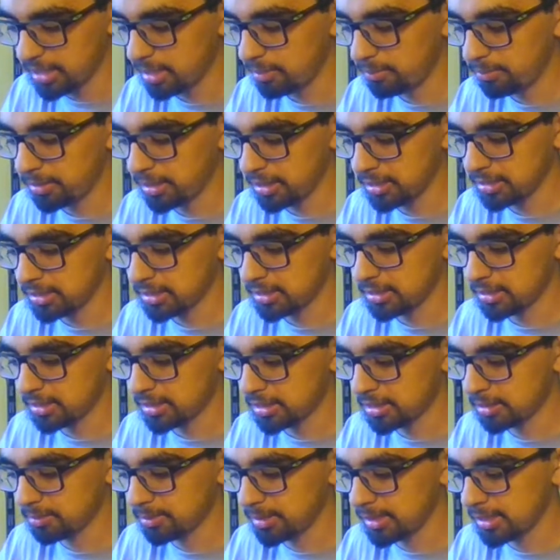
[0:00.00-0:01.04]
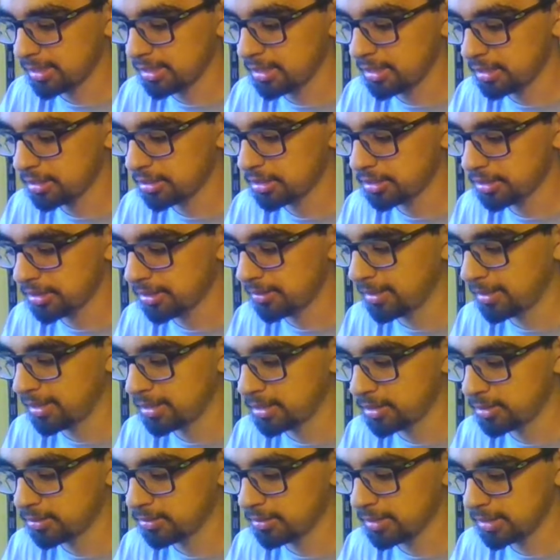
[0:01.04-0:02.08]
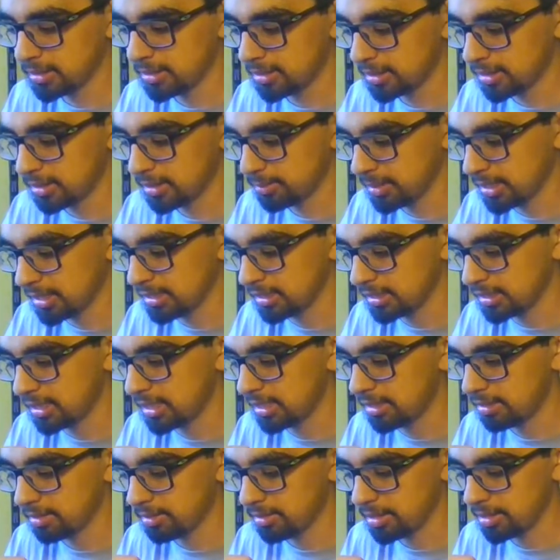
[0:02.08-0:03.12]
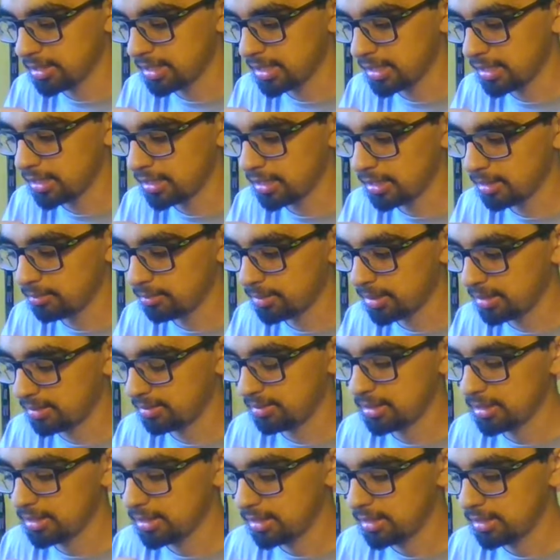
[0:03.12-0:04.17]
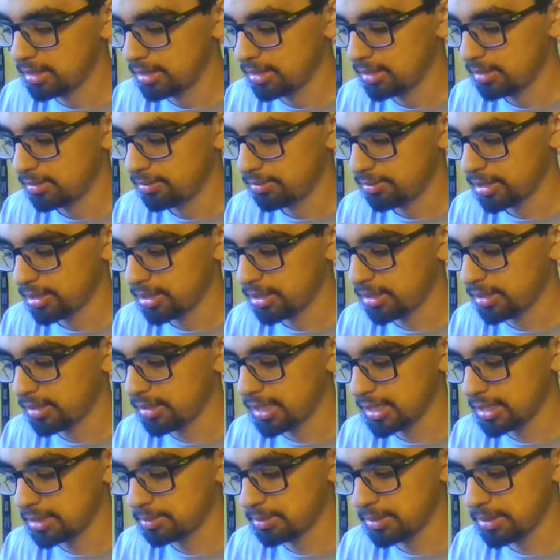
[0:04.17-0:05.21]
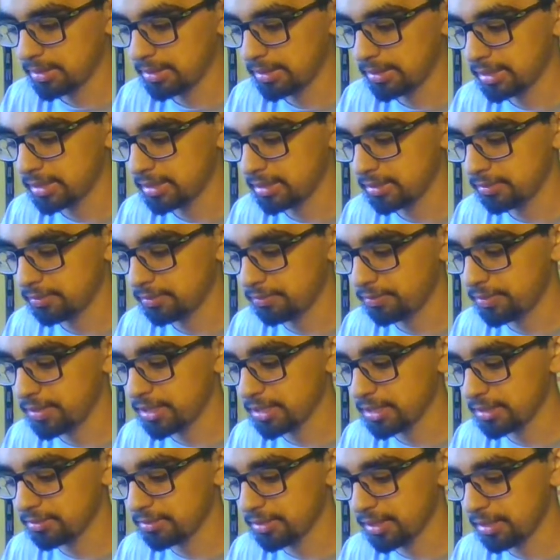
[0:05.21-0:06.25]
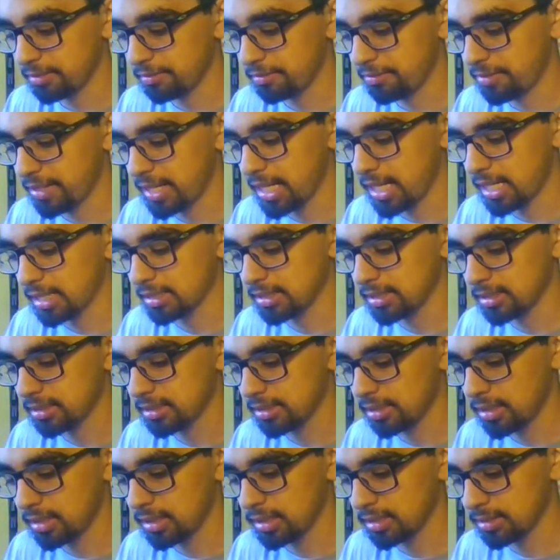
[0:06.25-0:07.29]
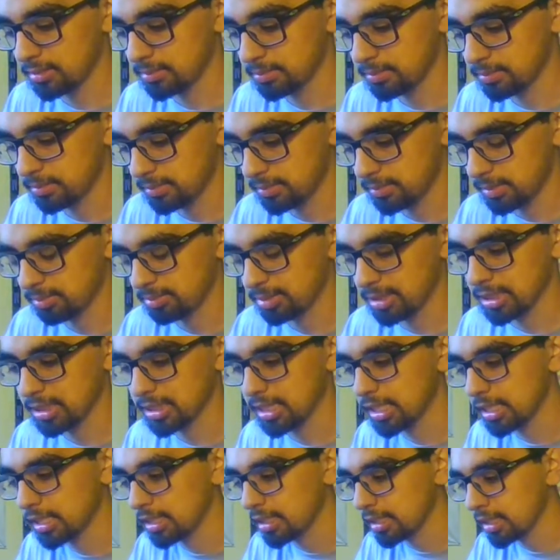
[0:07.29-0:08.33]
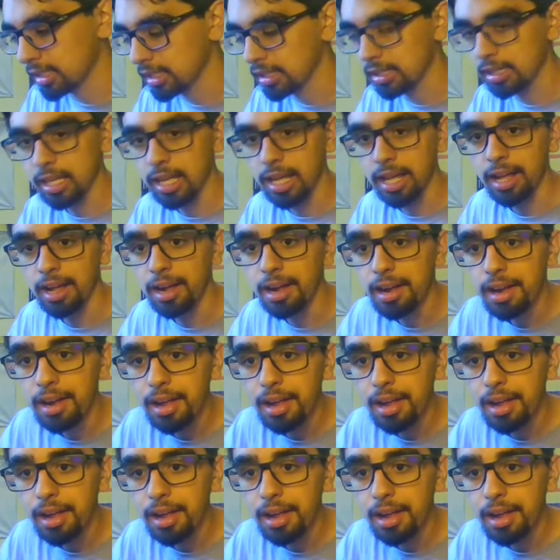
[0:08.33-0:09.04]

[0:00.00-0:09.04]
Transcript: that brushless system in there, sure, it only does 26 miles an hour with that thing, but for a car that small, it feels freaking fast. It's awesome. I'm excited to get that.